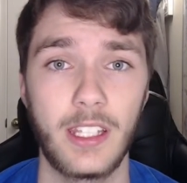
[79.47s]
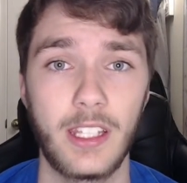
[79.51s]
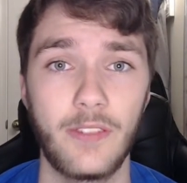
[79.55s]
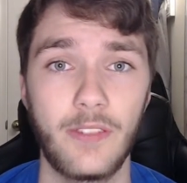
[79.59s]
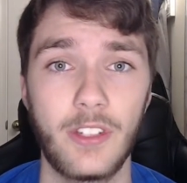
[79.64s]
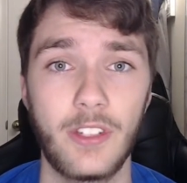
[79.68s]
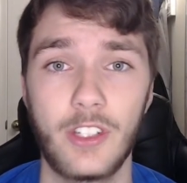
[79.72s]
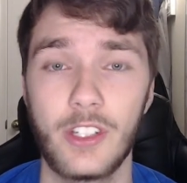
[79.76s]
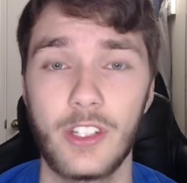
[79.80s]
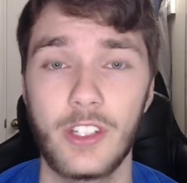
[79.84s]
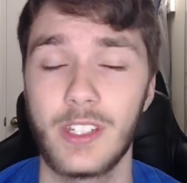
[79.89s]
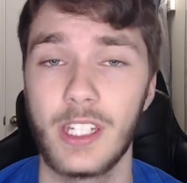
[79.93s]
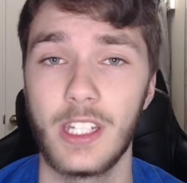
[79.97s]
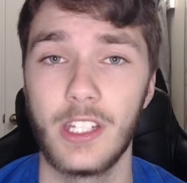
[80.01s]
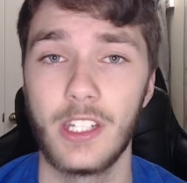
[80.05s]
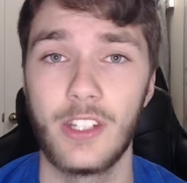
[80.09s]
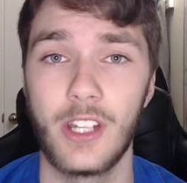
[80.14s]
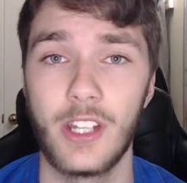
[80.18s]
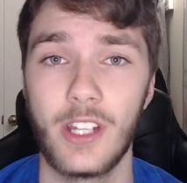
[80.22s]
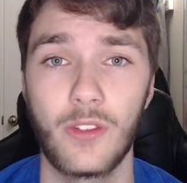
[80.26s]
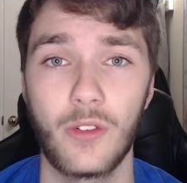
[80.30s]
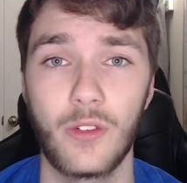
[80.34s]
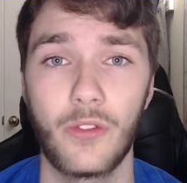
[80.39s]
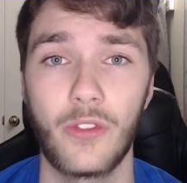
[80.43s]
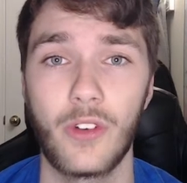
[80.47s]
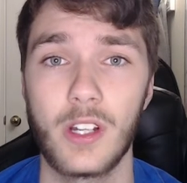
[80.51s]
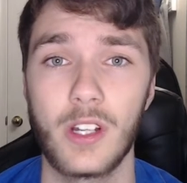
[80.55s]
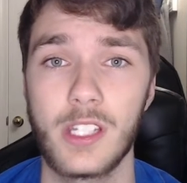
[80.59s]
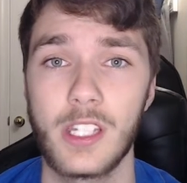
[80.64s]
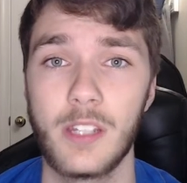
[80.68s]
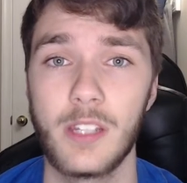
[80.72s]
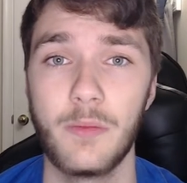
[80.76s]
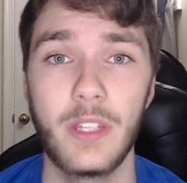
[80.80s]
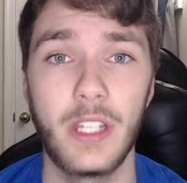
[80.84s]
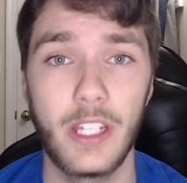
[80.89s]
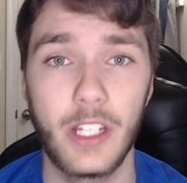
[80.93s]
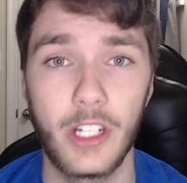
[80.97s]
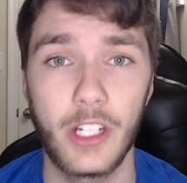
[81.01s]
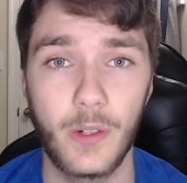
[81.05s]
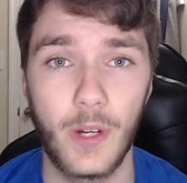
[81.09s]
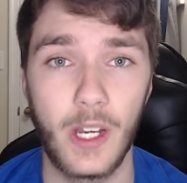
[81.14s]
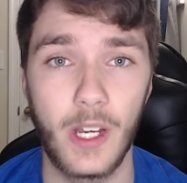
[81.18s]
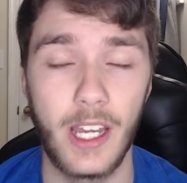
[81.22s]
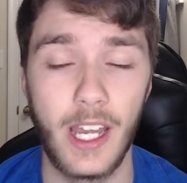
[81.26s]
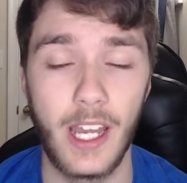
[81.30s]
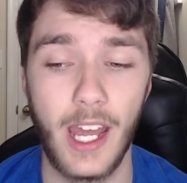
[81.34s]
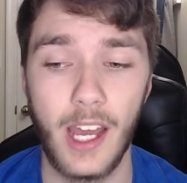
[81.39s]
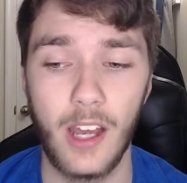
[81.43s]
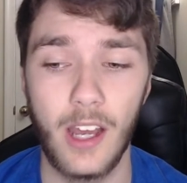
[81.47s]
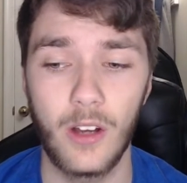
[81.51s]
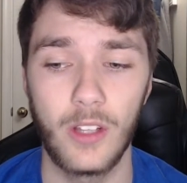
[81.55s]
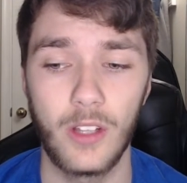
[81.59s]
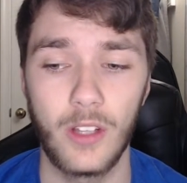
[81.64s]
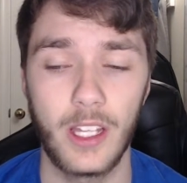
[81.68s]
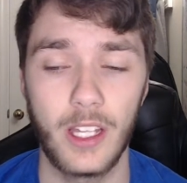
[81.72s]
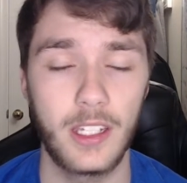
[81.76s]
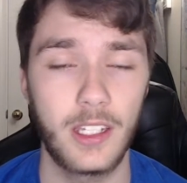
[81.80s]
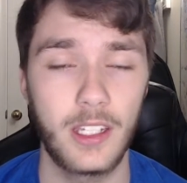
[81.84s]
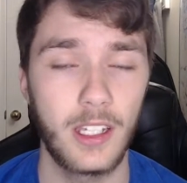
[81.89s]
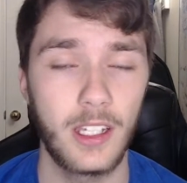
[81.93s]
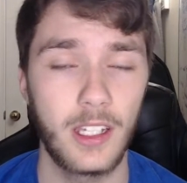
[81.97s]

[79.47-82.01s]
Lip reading: Even just in general, for us to be here right now,